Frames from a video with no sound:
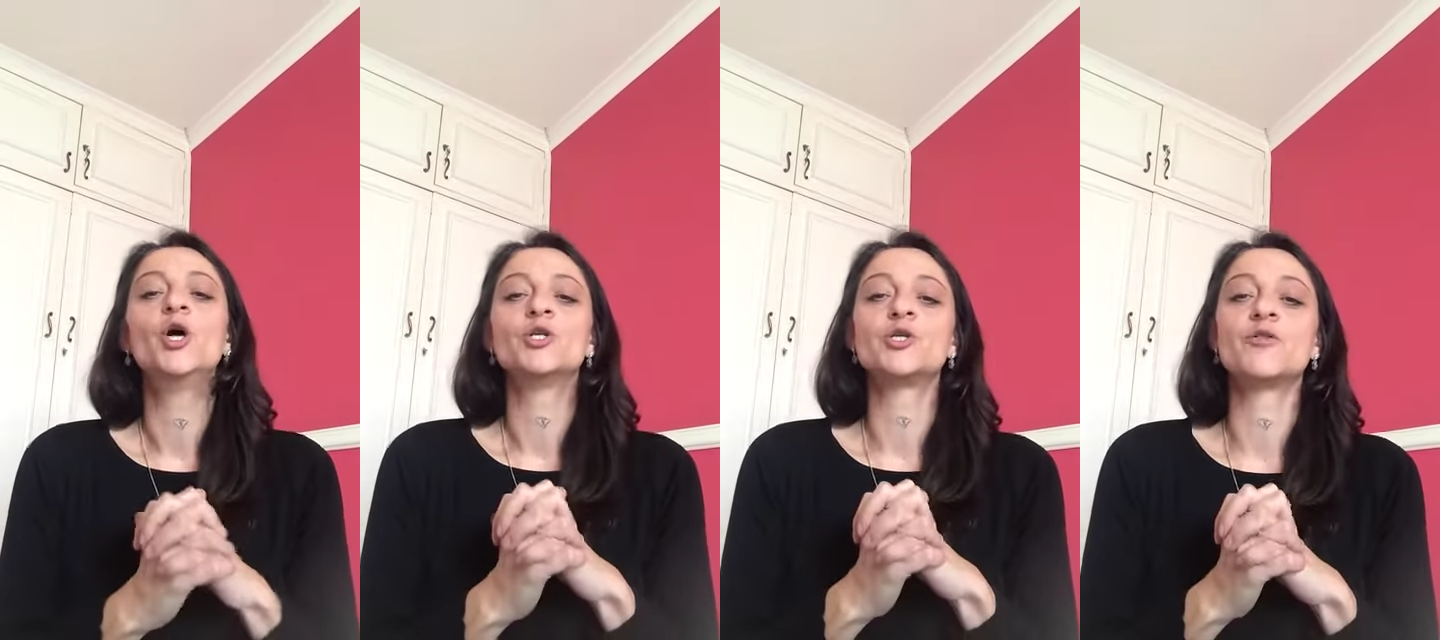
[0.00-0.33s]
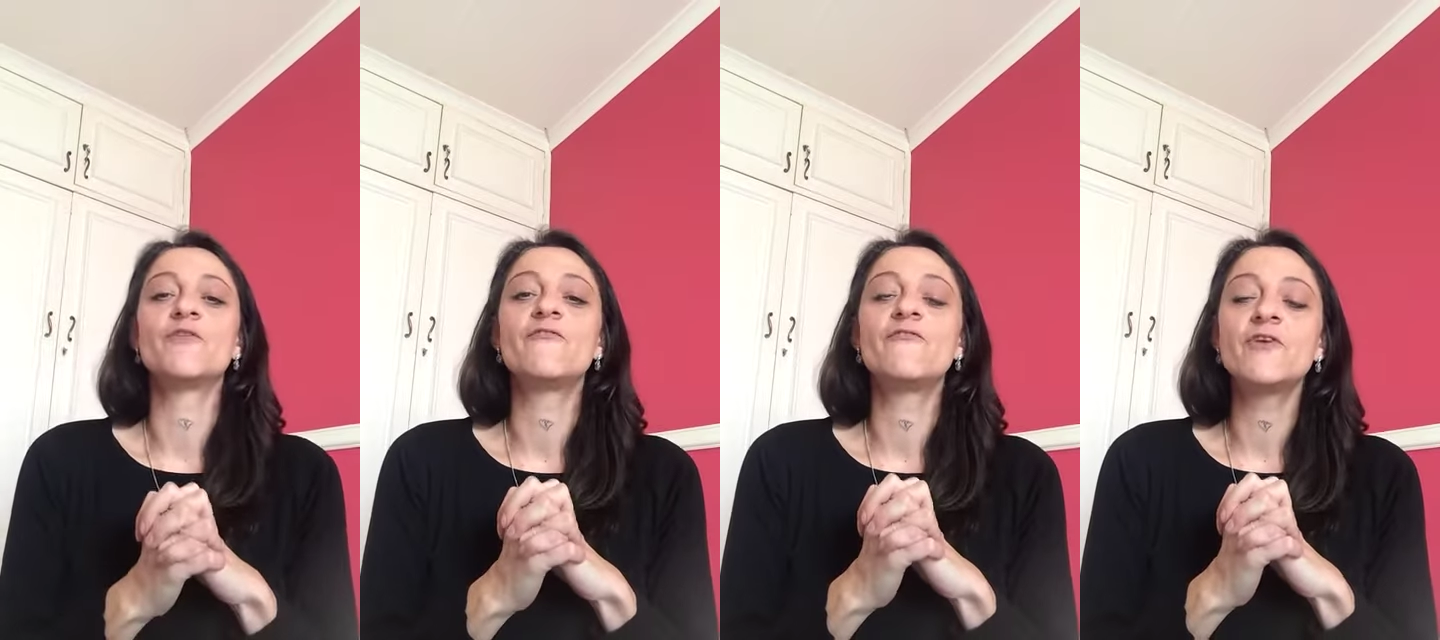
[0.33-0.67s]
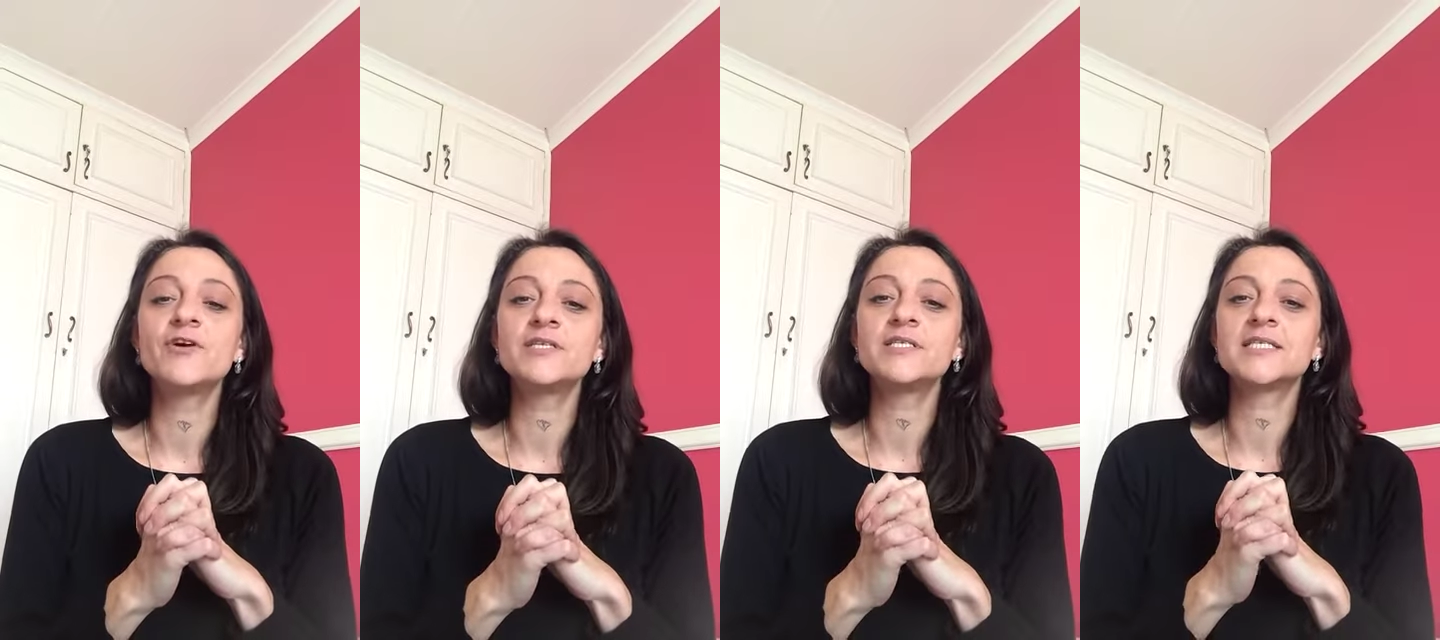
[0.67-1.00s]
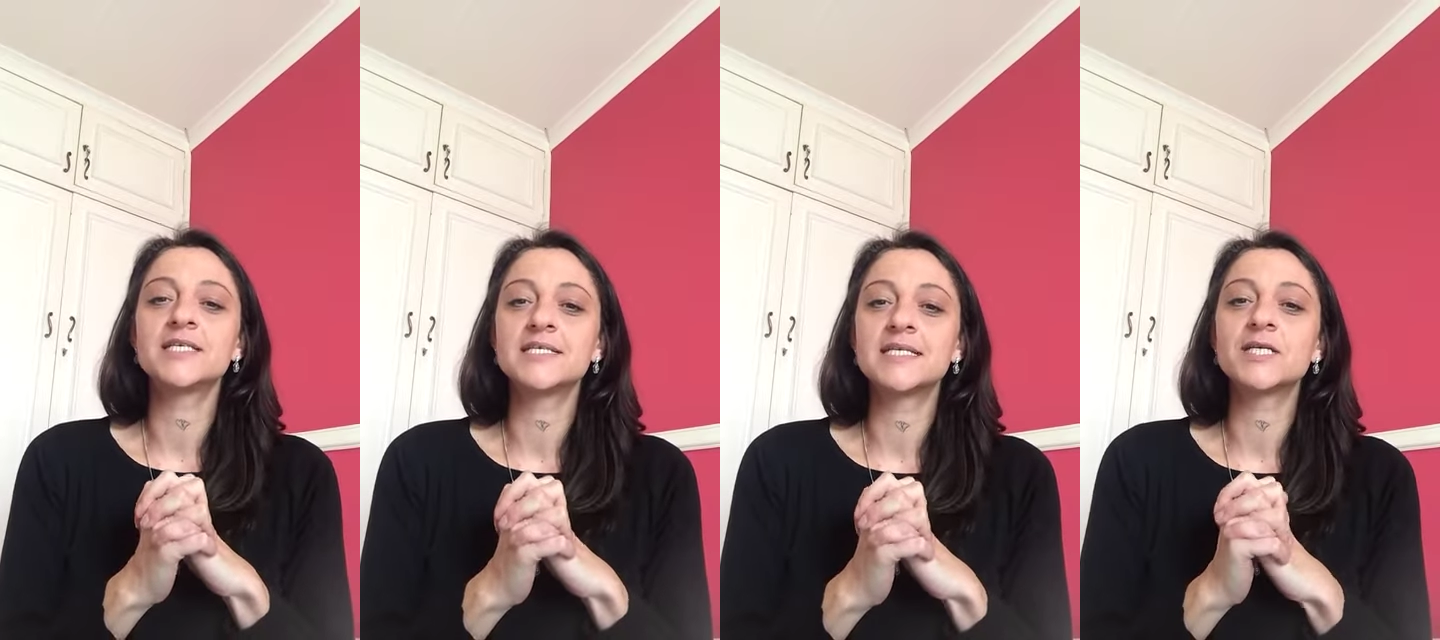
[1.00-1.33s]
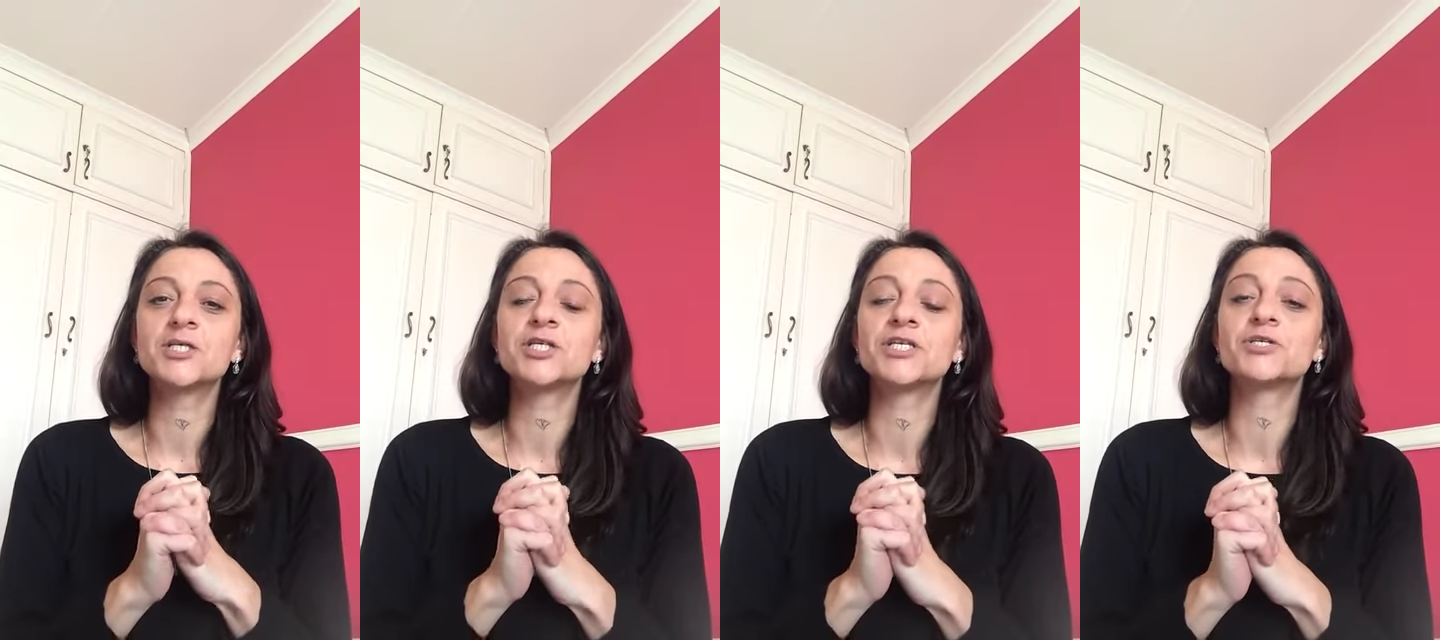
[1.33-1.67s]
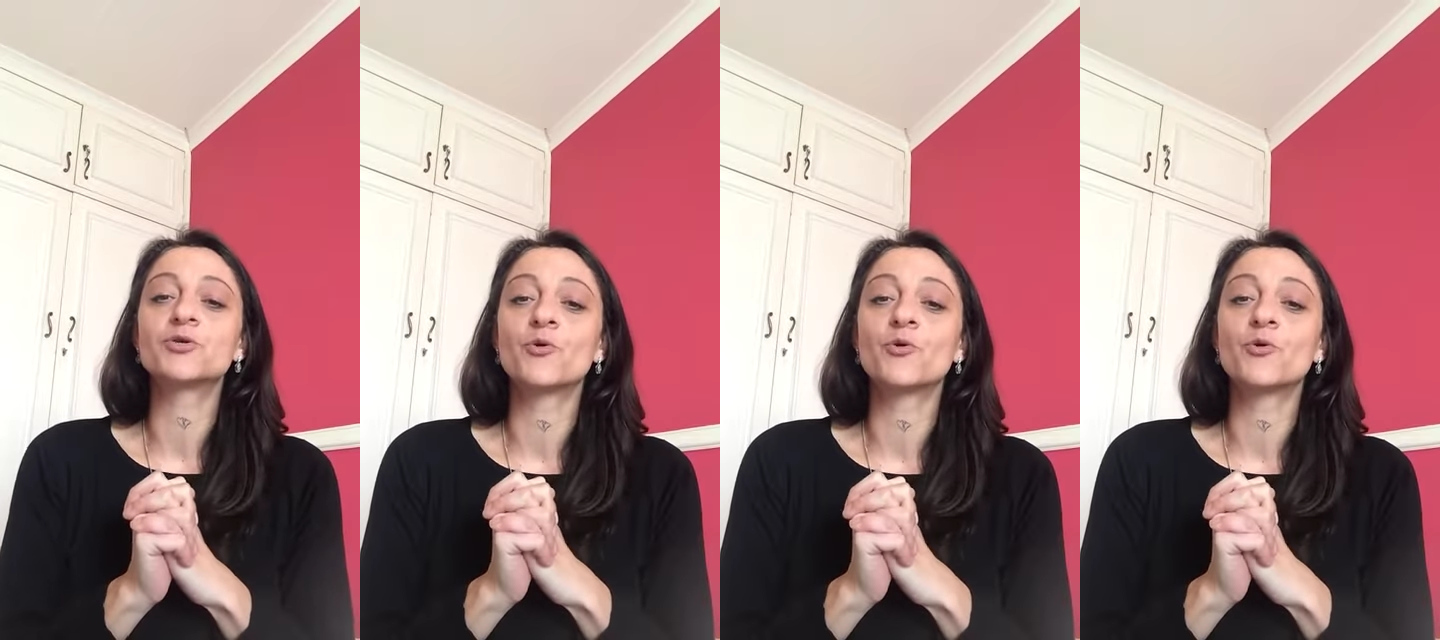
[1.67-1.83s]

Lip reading: So the first distinction is